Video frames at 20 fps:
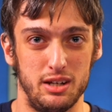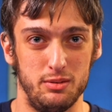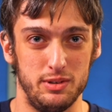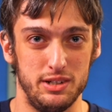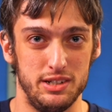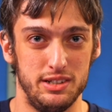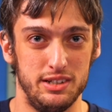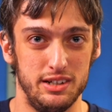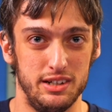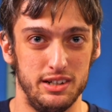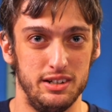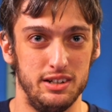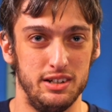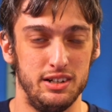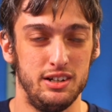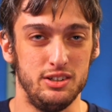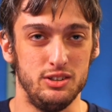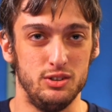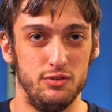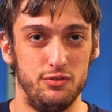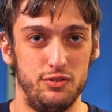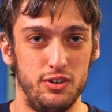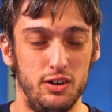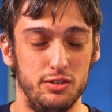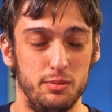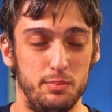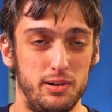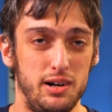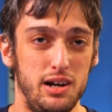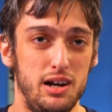that we did to solve
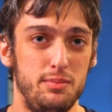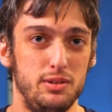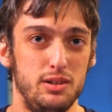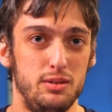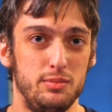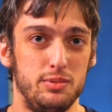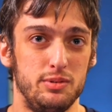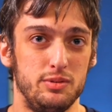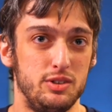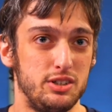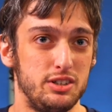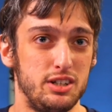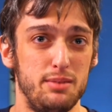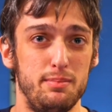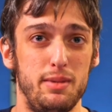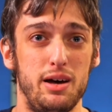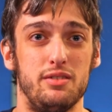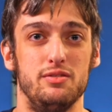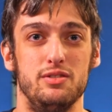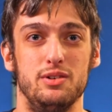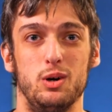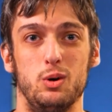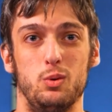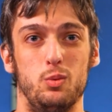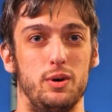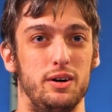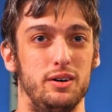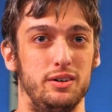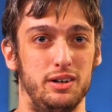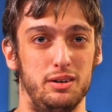the problem just come out of
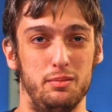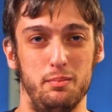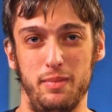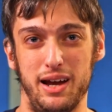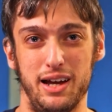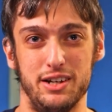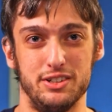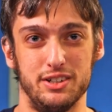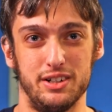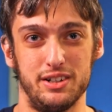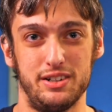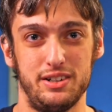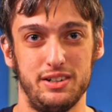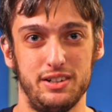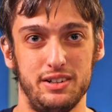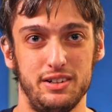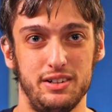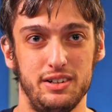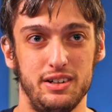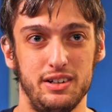nowhere and are magic.